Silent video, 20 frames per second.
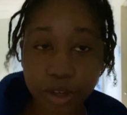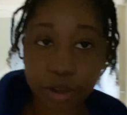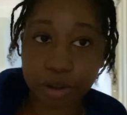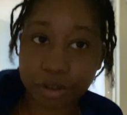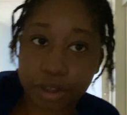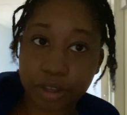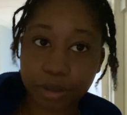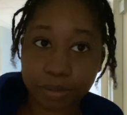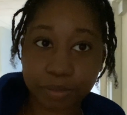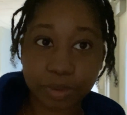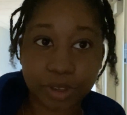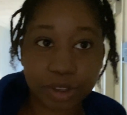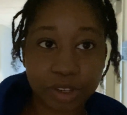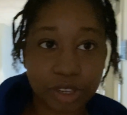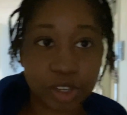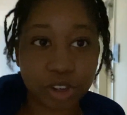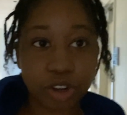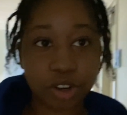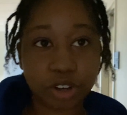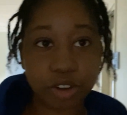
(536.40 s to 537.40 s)
Okay, so it's
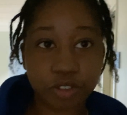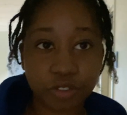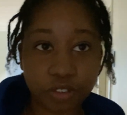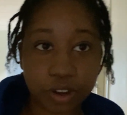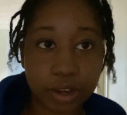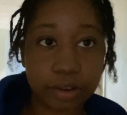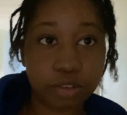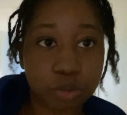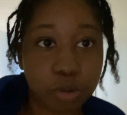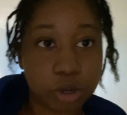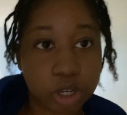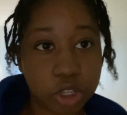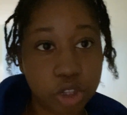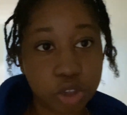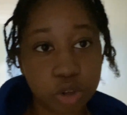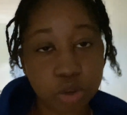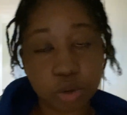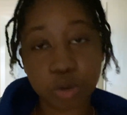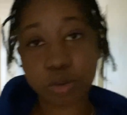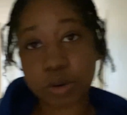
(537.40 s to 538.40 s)
currently five
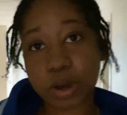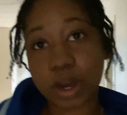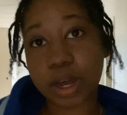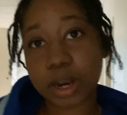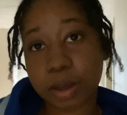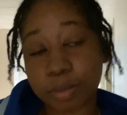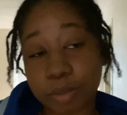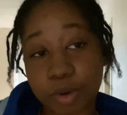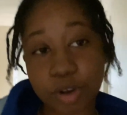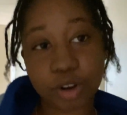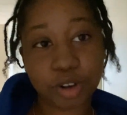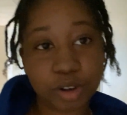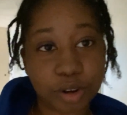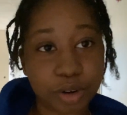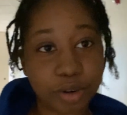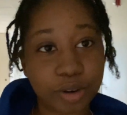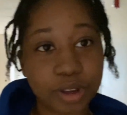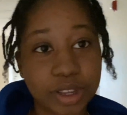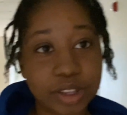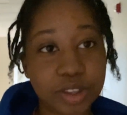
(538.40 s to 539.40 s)
twenty-two, and I'm gonna
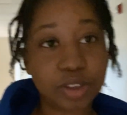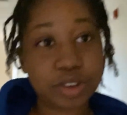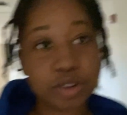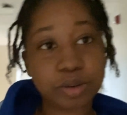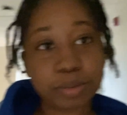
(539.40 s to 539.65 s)
go into